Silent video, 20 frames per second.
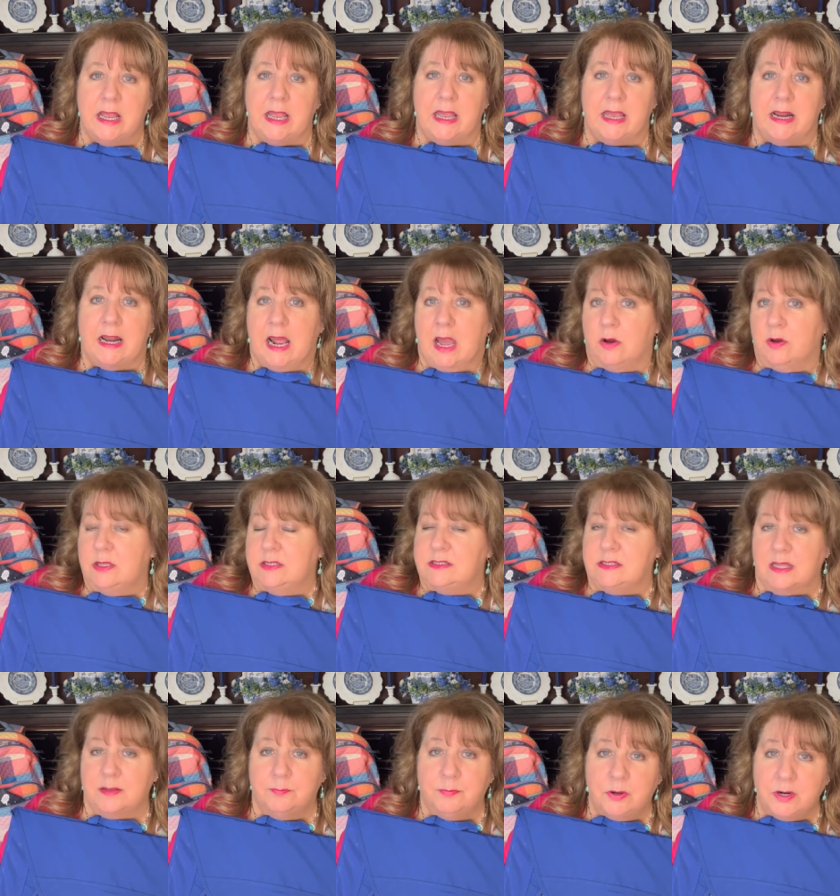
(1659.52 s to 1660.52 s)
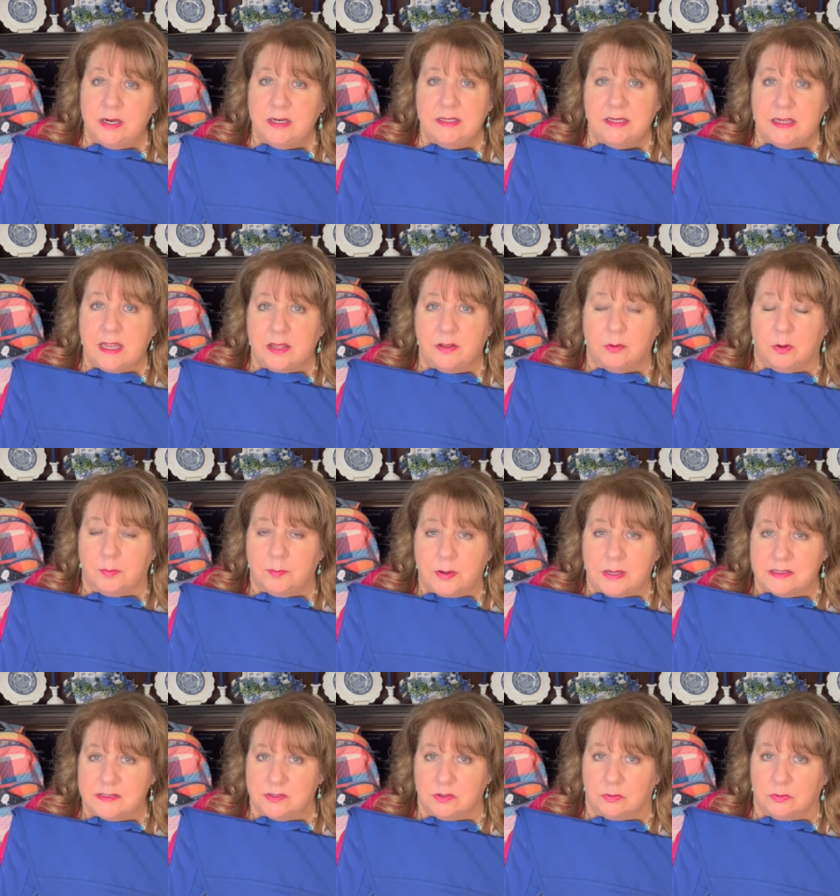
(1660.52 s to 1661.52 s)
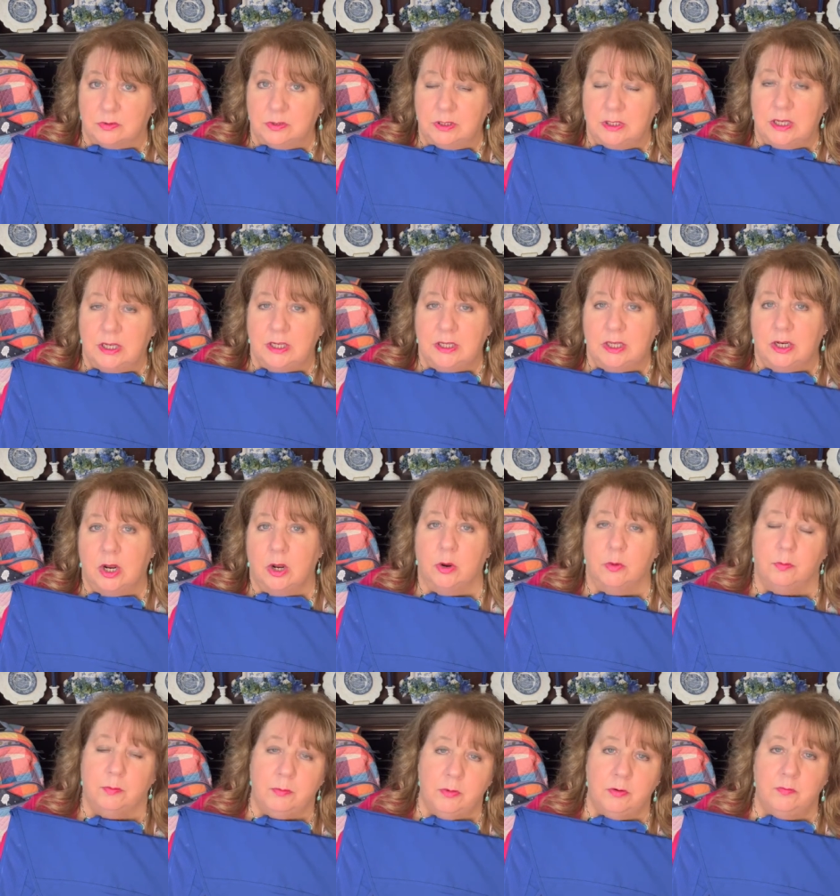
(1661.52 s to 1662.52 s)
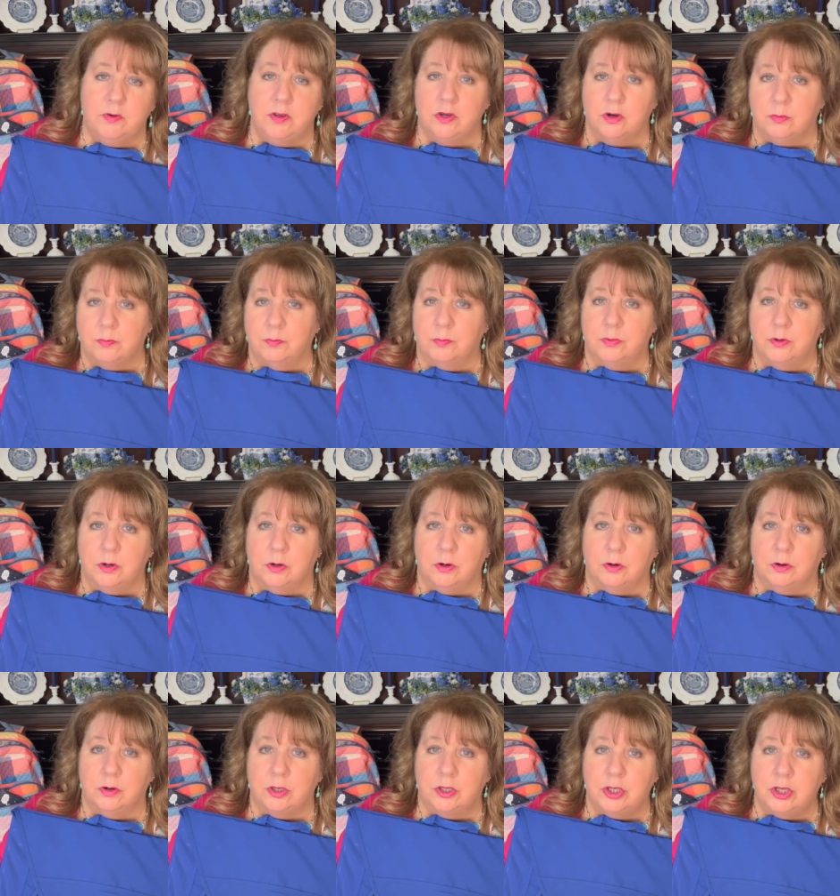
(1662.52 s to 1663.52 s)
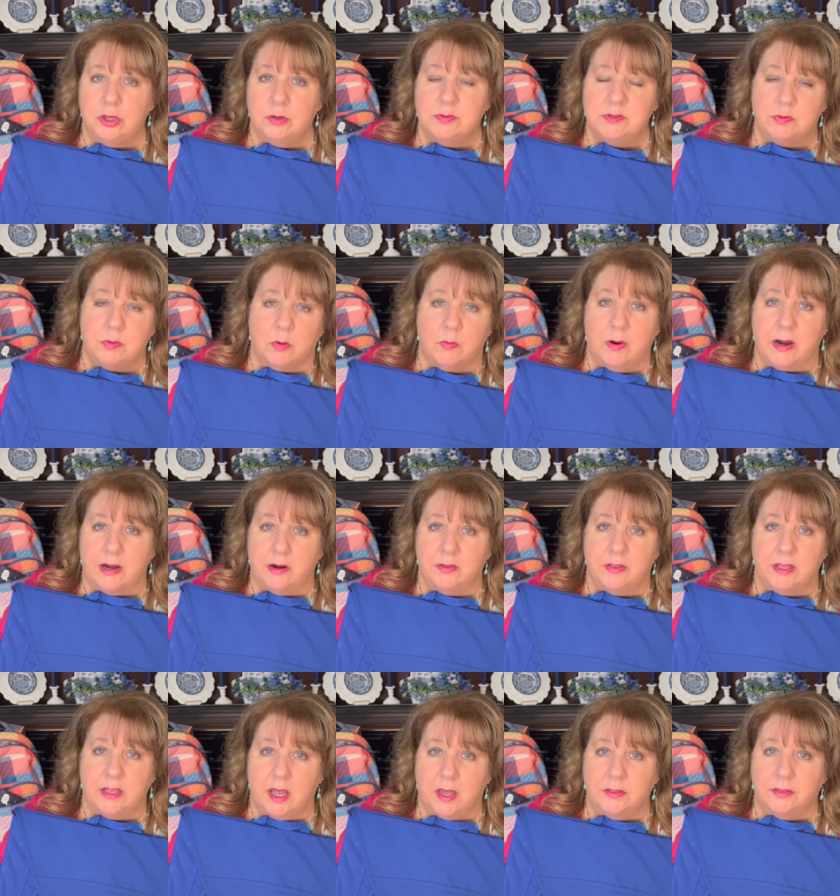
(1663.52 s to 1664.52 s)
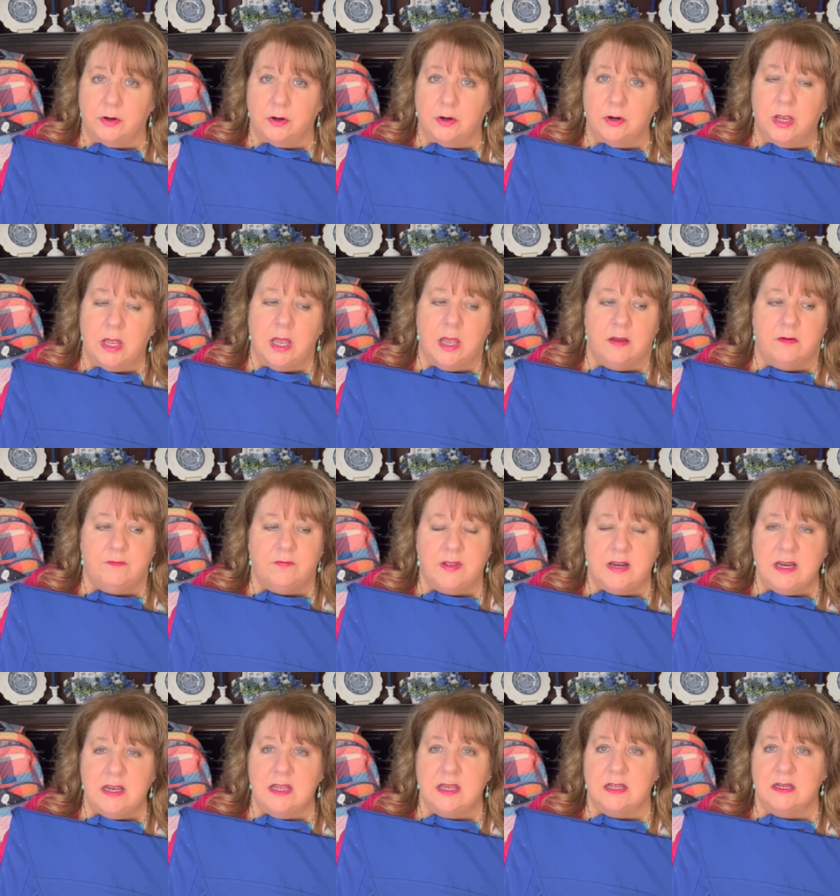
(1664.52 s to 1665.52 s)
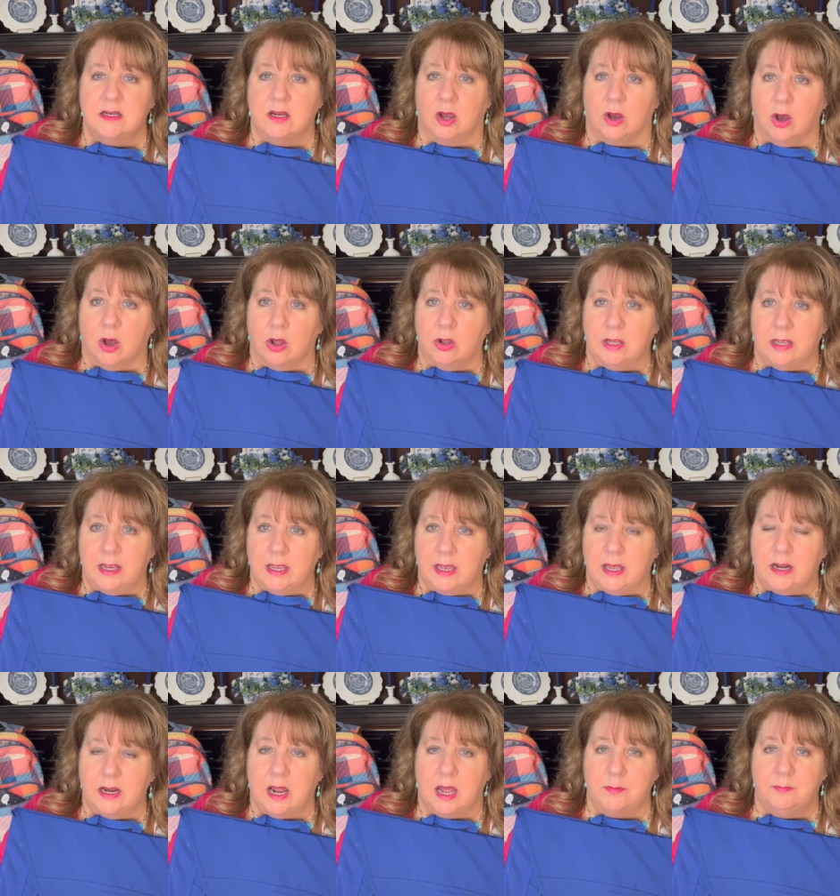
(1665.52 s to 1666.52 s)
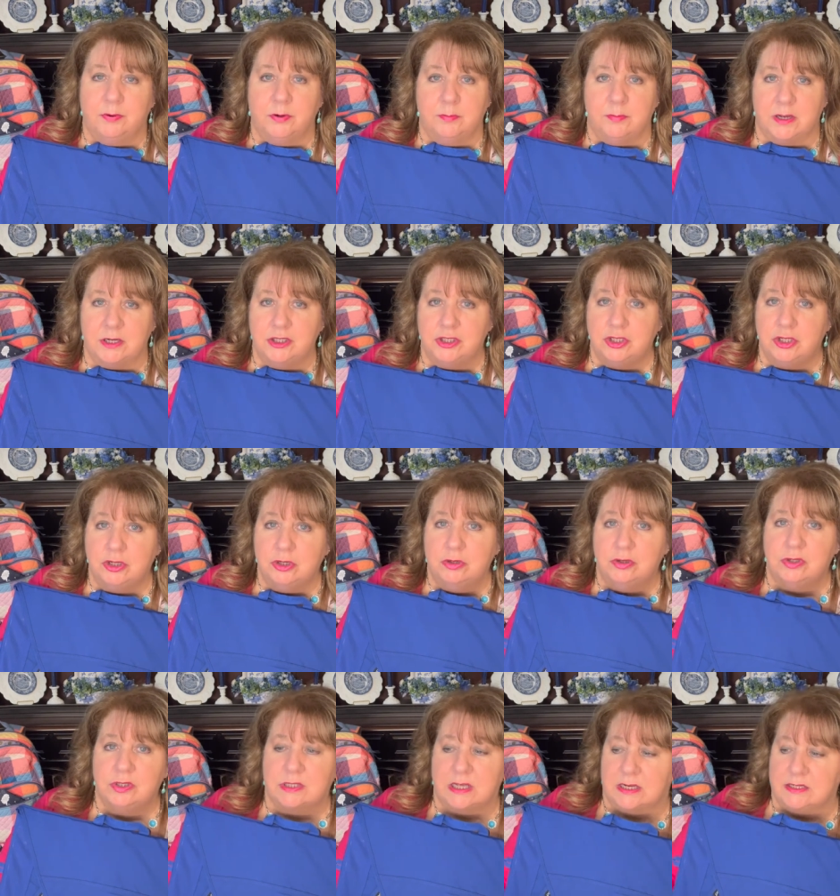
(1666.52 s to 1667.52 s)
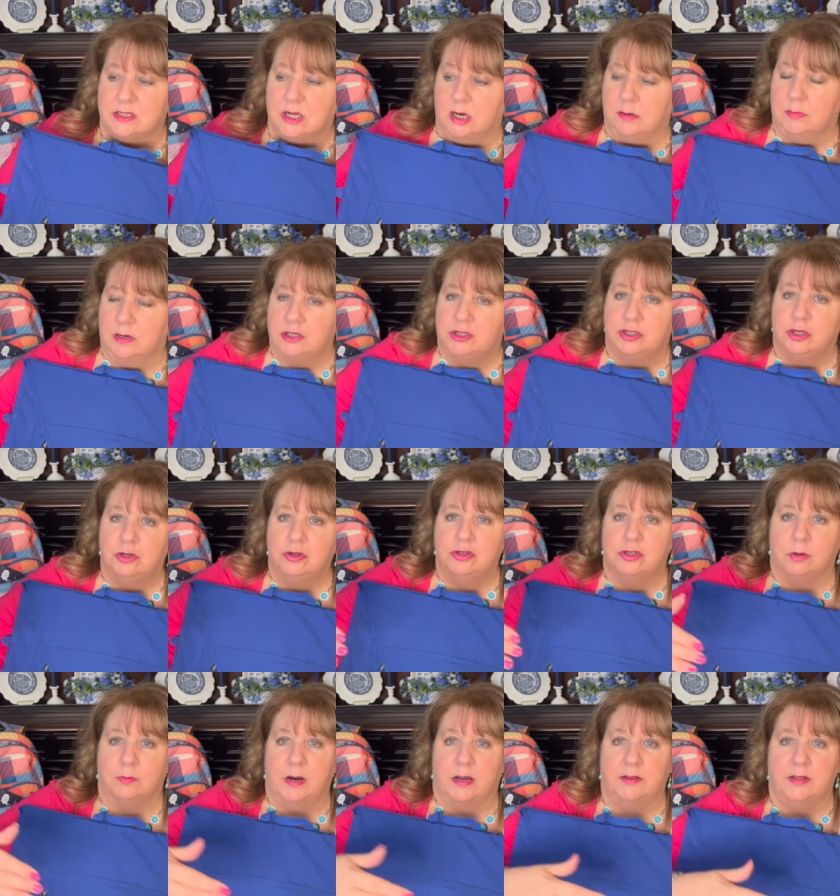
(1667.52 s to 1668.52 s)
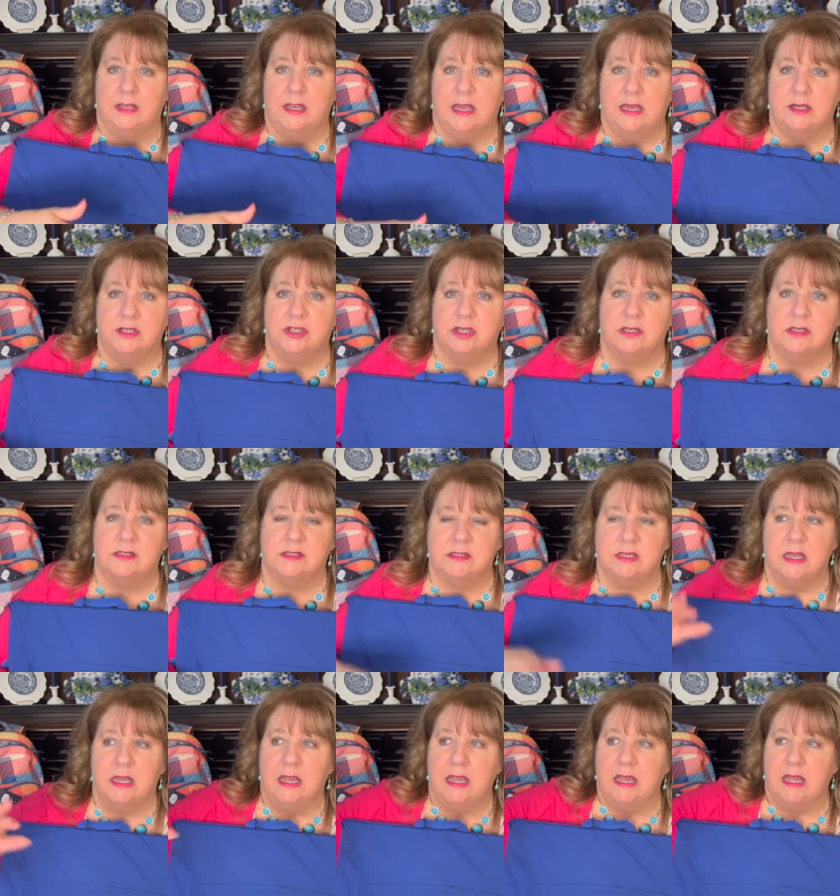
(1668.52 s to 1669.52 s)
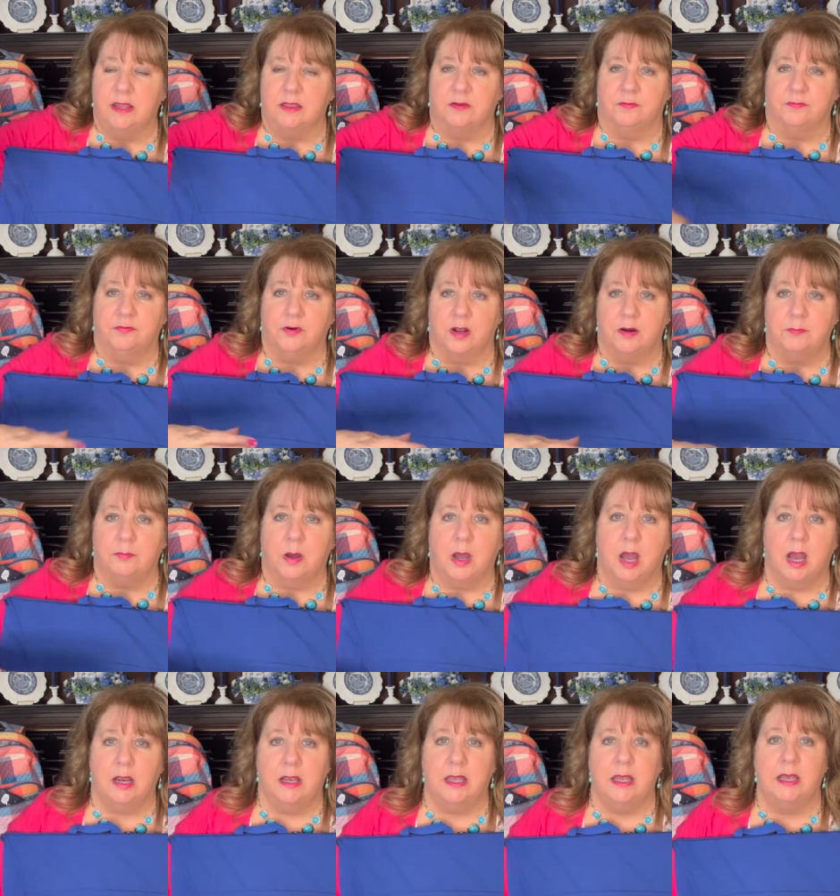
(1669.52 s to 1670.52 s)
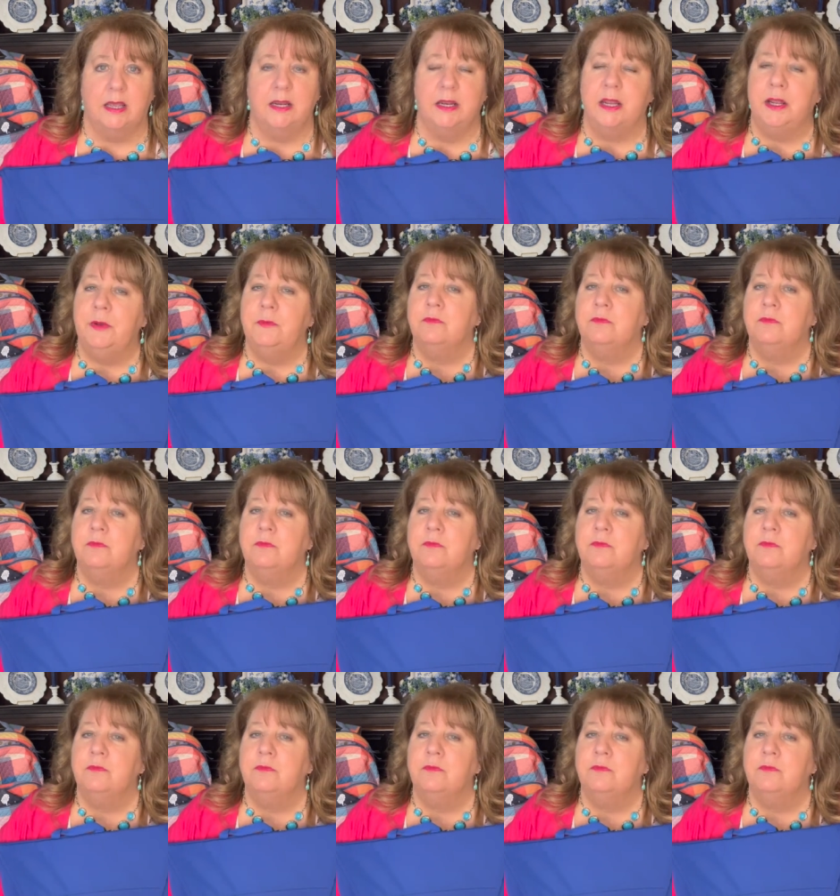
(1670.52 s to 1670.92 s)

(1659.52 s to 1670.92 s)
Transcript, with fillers: and how it's like putting together a puzzle you know, moving your, your cubes one way or the other, fitting it all in. I put my shoes, I tuck my shoes around the edges in the front pocket.